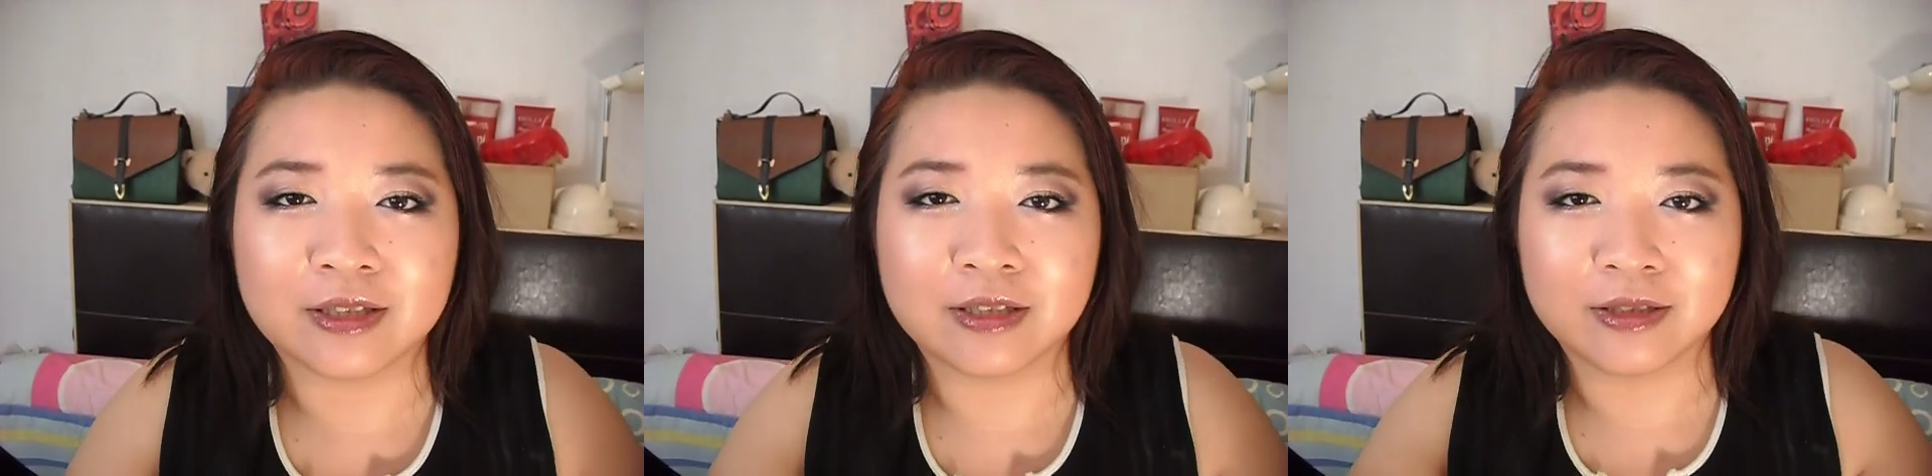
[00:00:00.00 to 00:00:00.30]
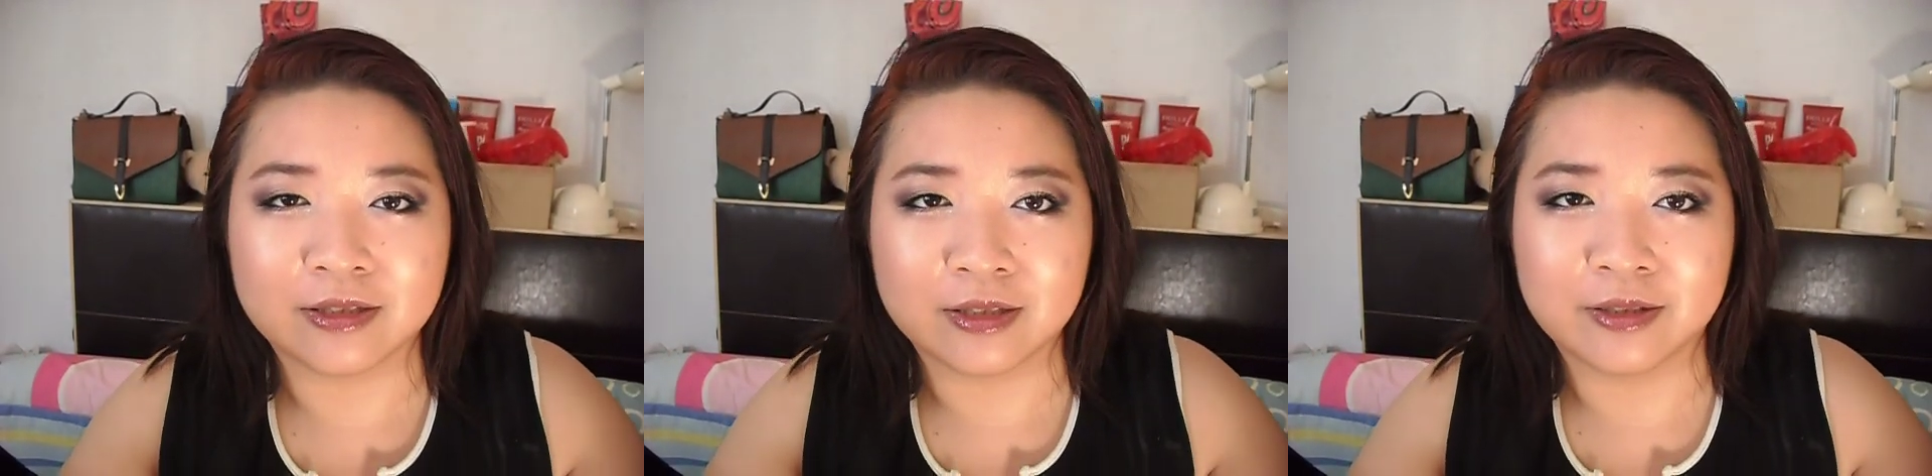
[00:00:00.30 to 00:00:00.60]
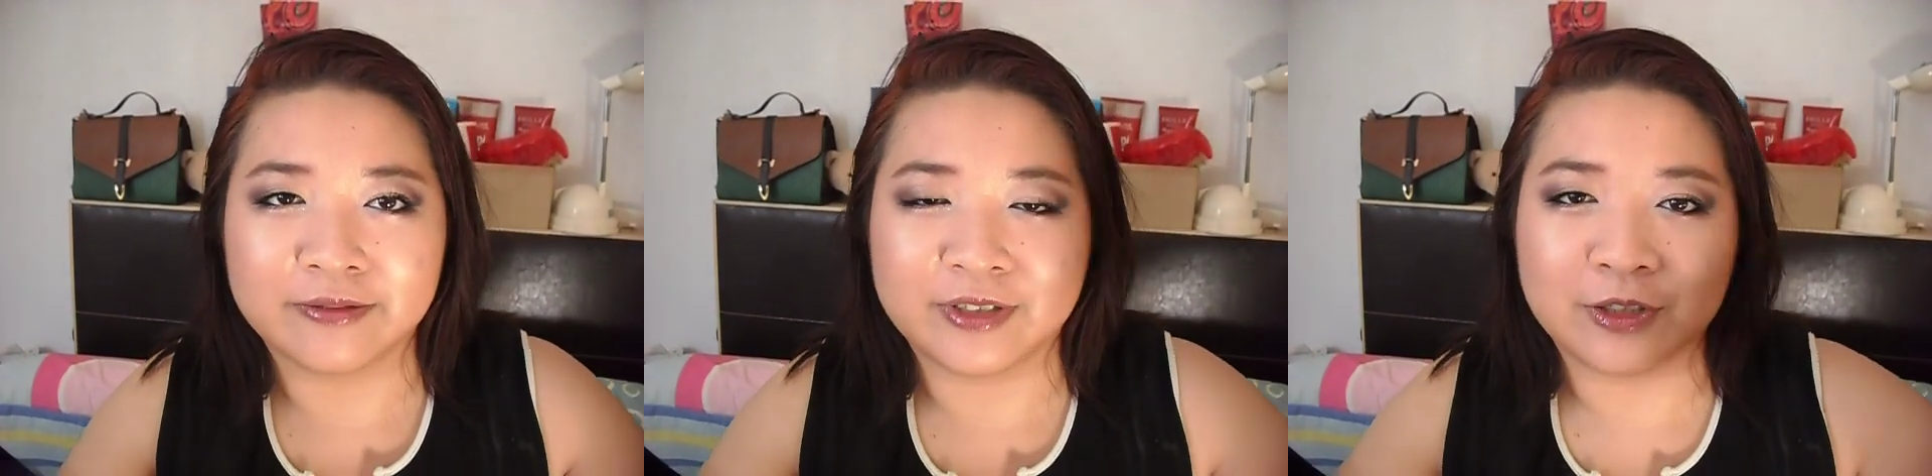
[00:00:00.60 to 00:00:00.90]
in the
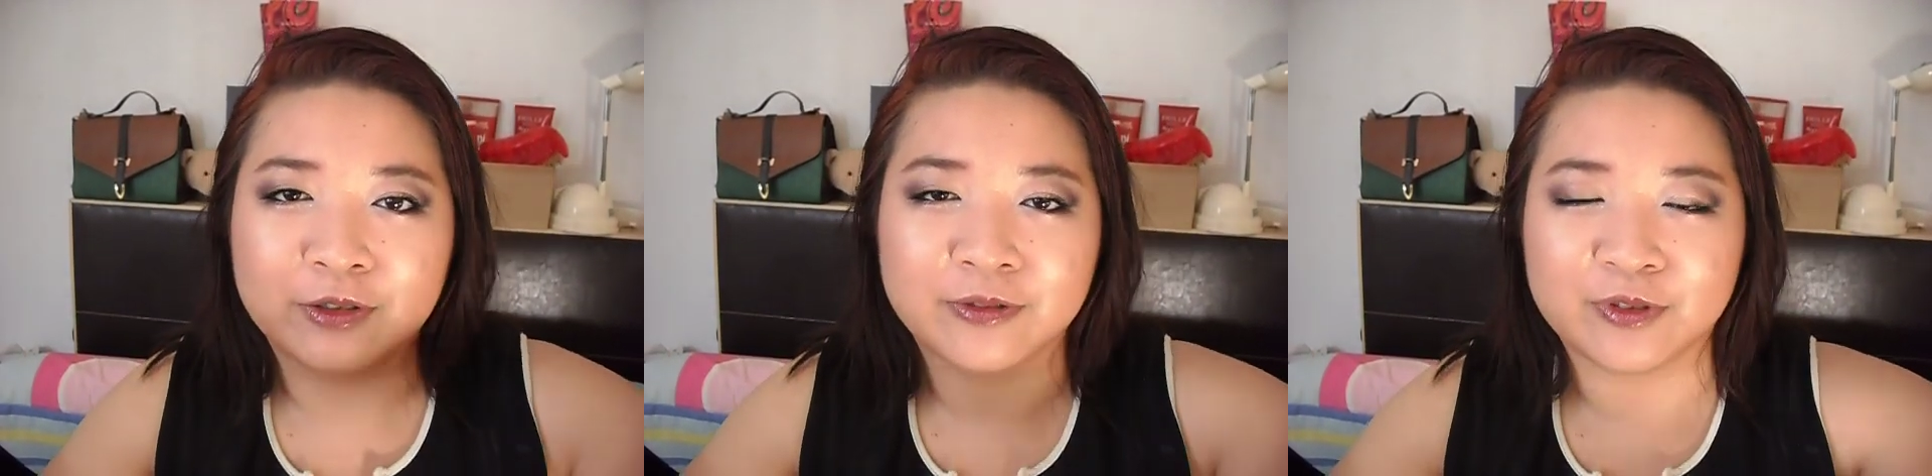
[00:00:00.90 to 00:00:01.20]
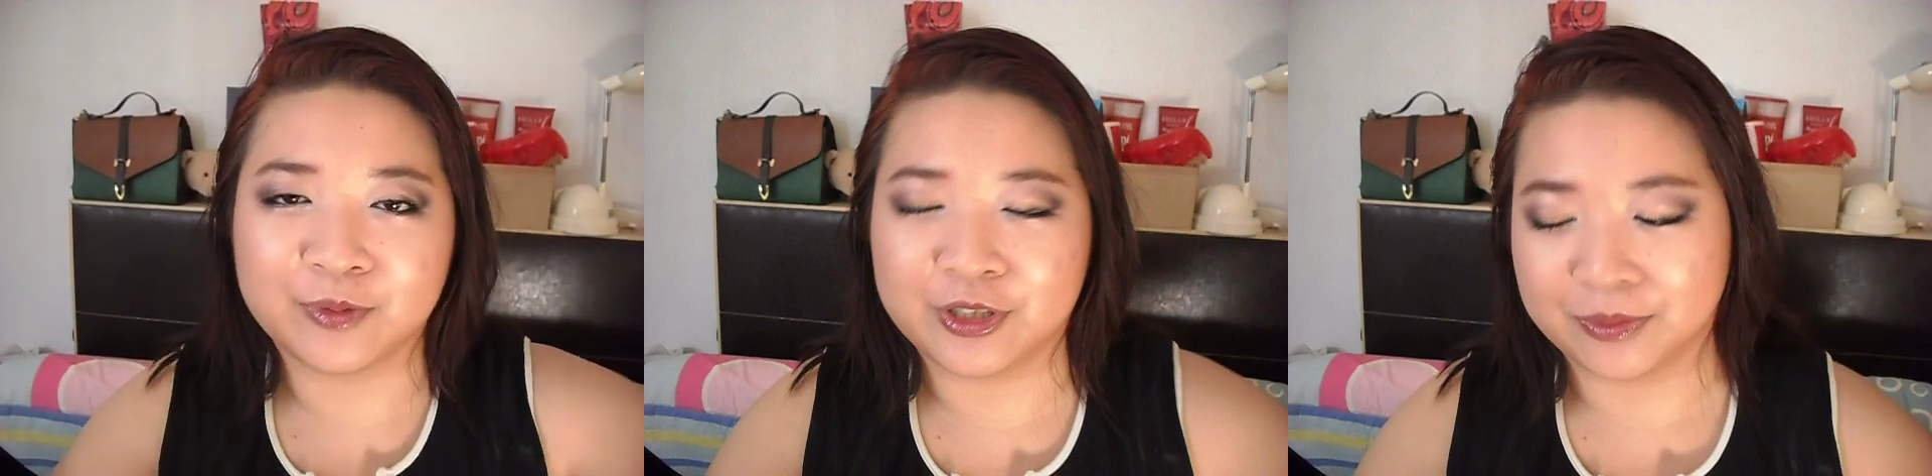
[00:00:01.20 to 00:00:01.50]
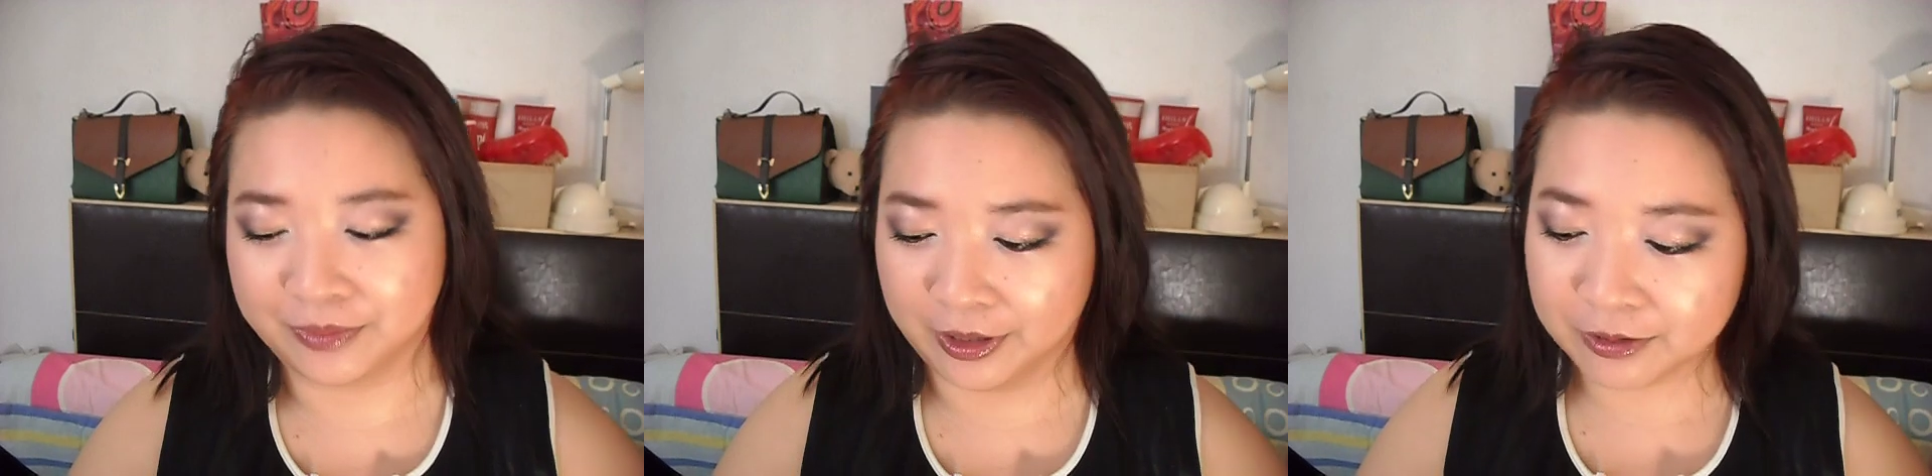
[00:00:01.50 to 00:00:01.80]
video information
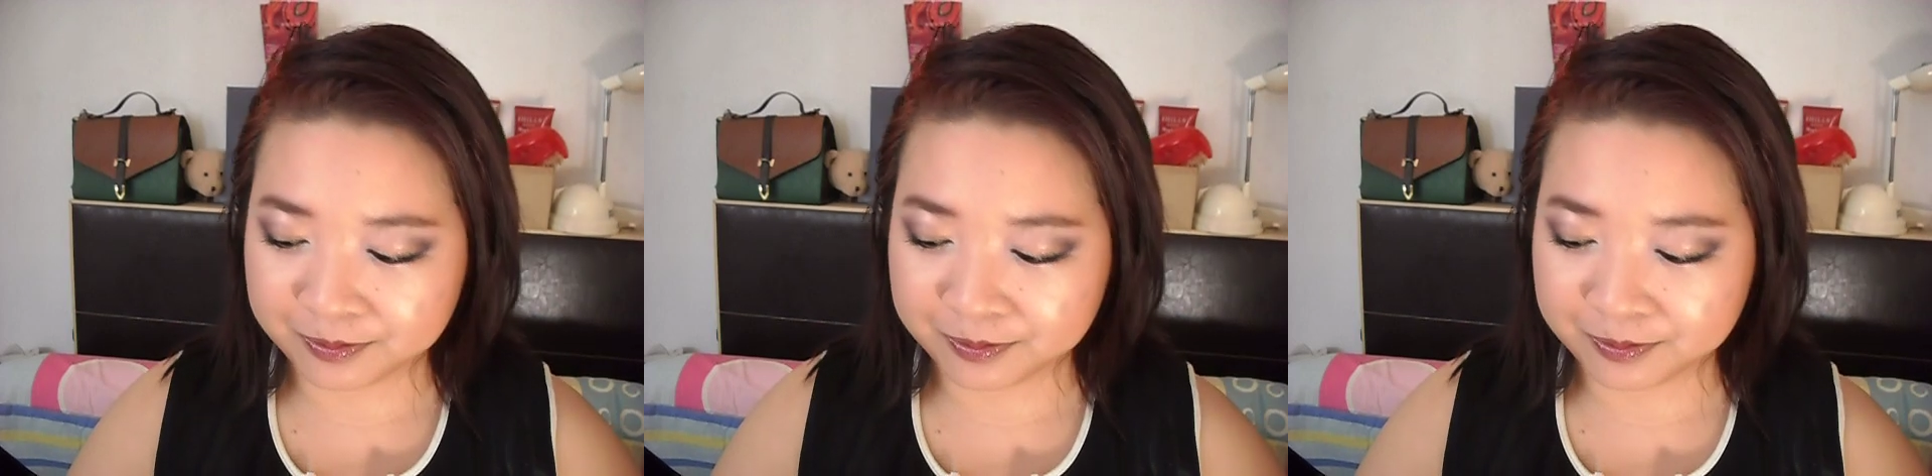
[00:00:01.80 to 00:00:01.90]
bar.